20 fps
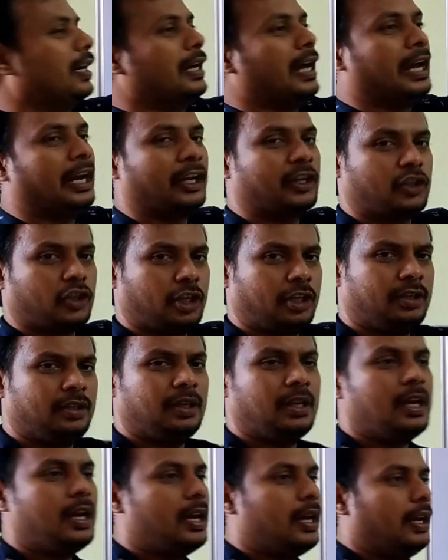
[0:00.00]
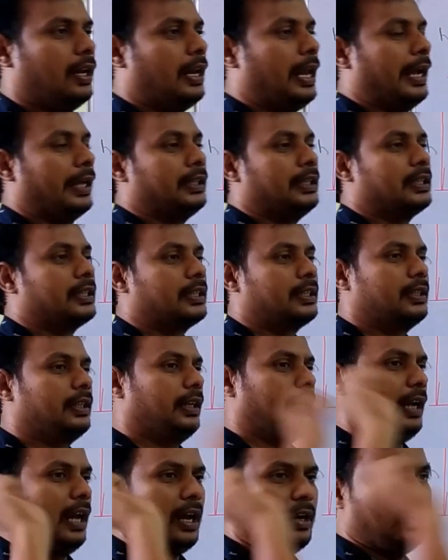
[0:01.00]
direction like this,
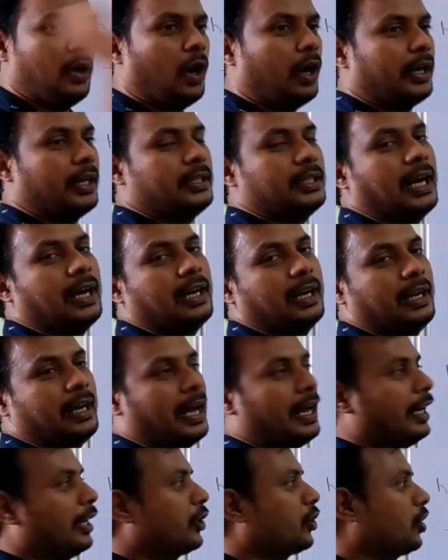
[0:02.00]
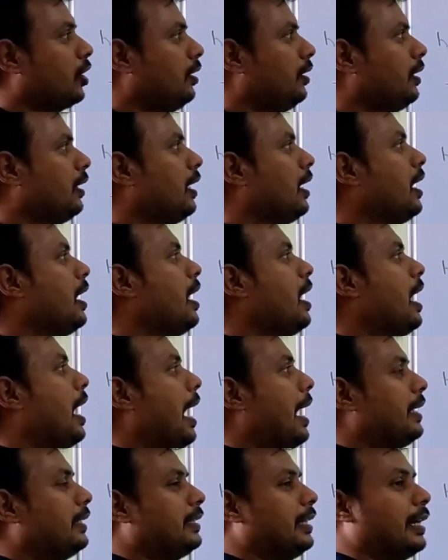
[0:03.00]
the horizontal direction,
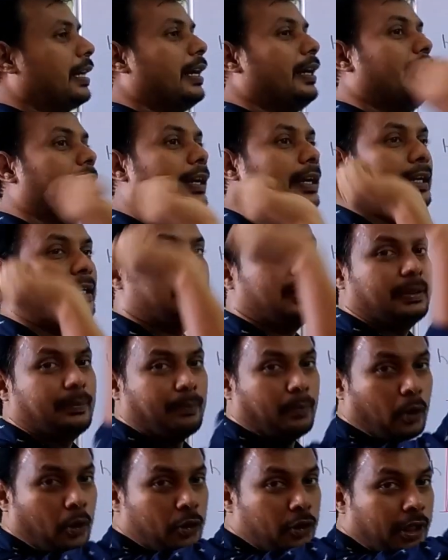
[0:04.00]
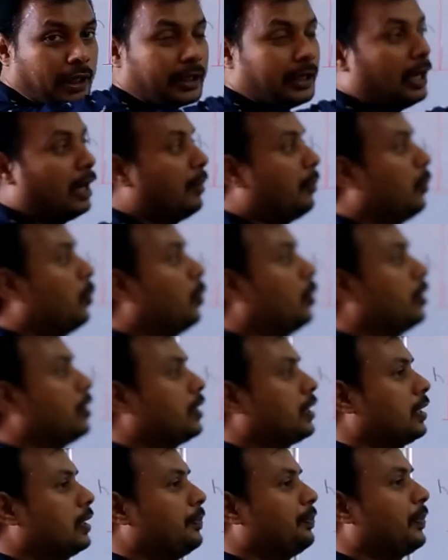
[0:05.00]
and second it is projected
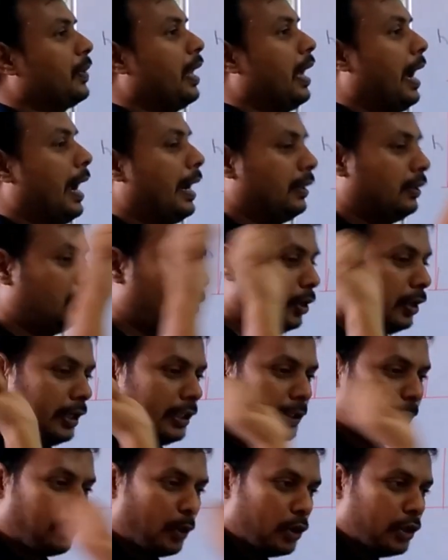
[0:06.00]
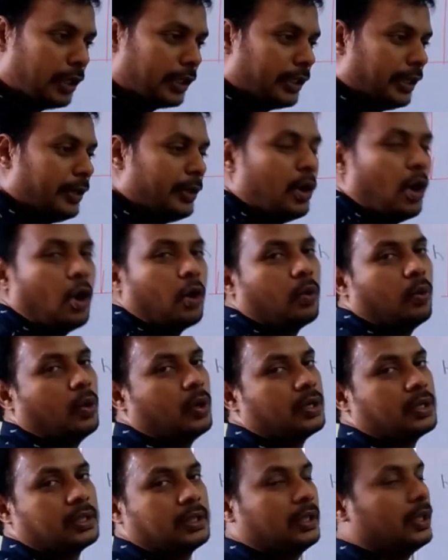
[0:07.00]
upwards, and third is projected
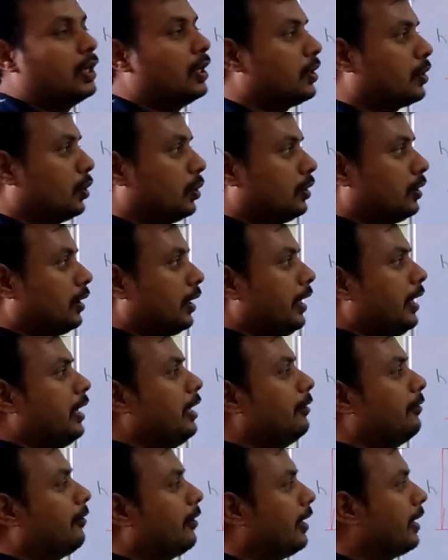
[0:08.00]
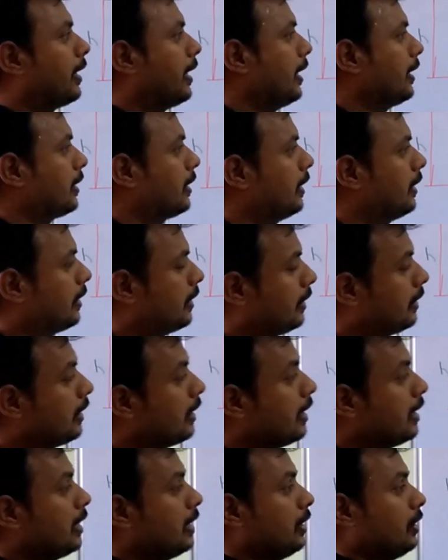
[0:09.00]
downwards. So three different cases.
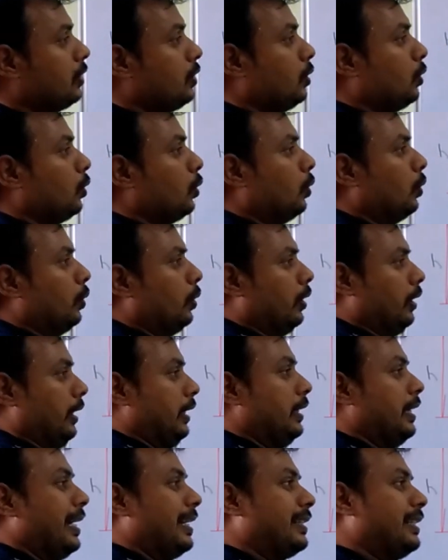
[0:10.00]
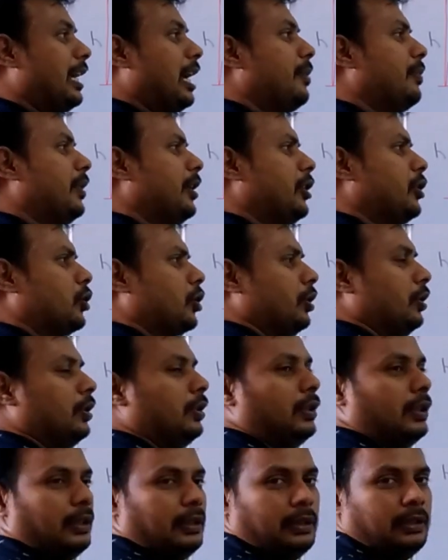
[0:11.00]
So in the
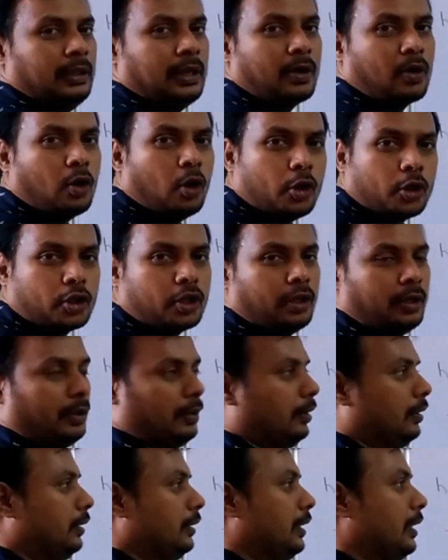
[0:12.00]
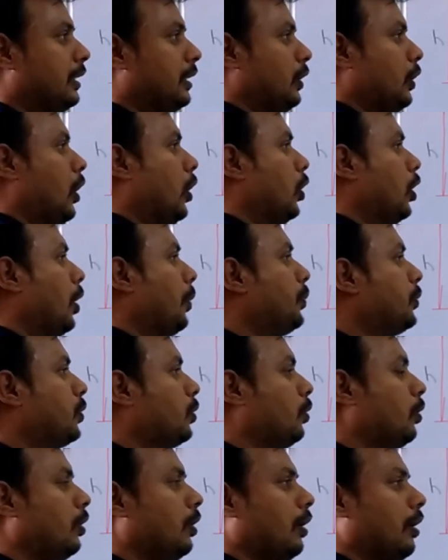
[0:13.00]
examination, the question just you have to
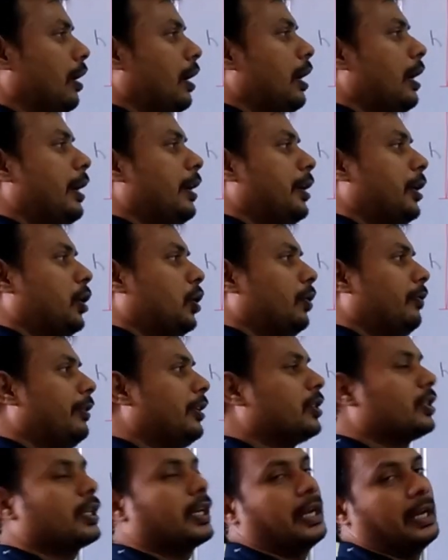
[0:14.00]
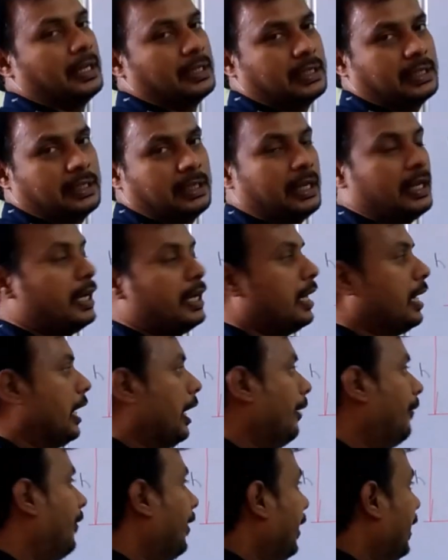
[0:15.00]
observe related to which case.
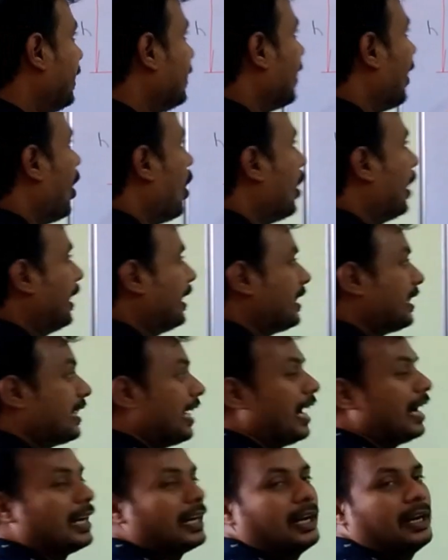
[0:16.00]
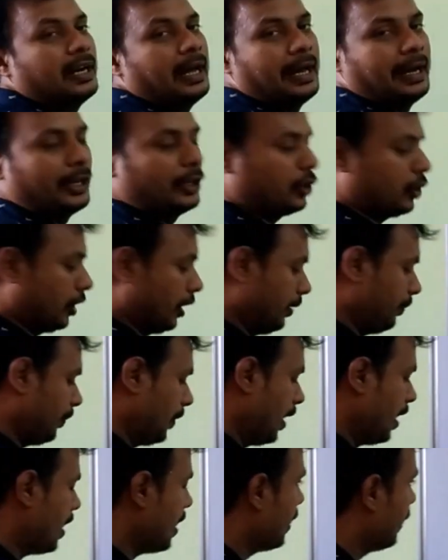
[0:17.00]
If it is horizontal
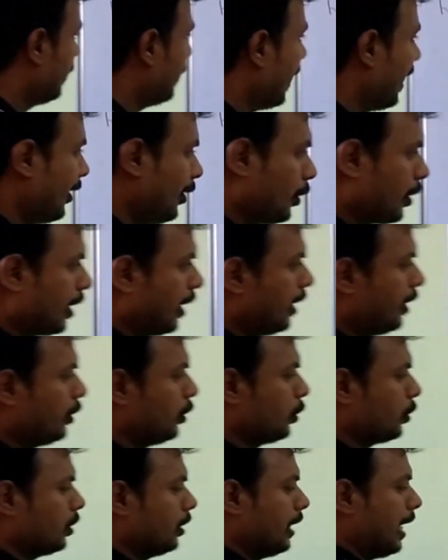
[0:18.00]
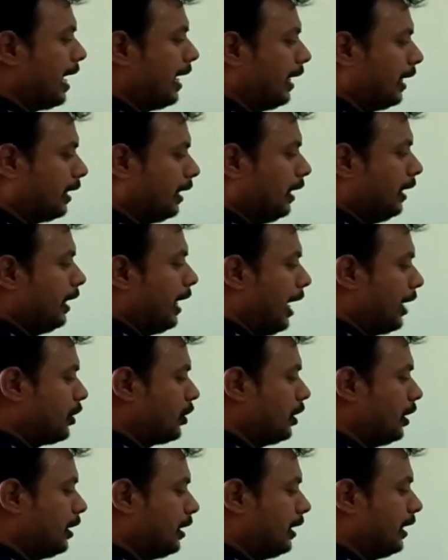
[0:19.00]
direction, then you can use directly
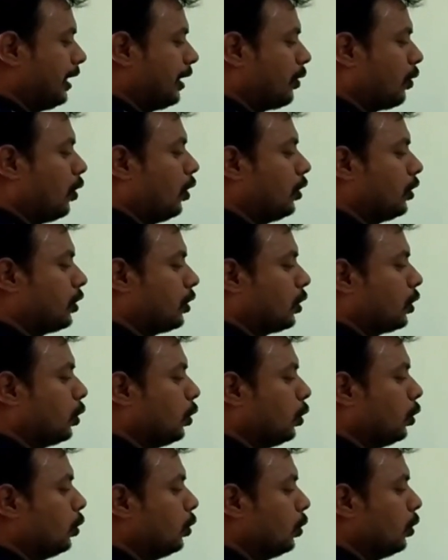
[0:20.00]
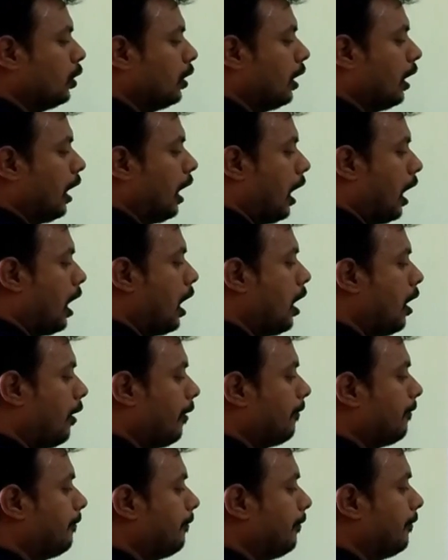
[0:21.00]
h is equals to
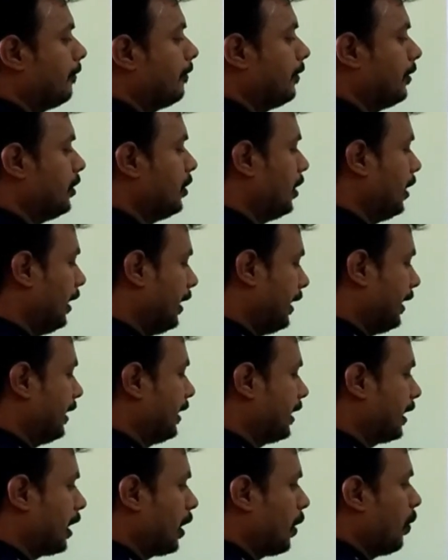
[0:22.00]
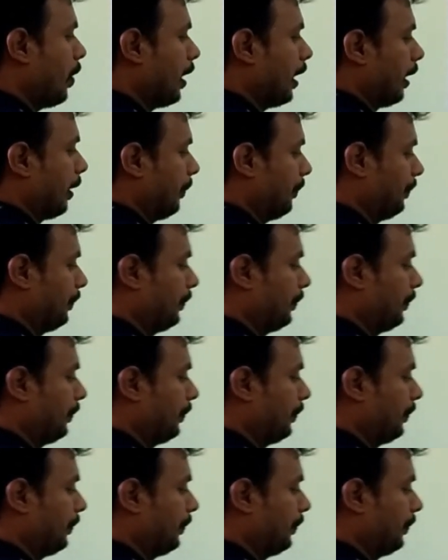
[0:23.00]
half gt square.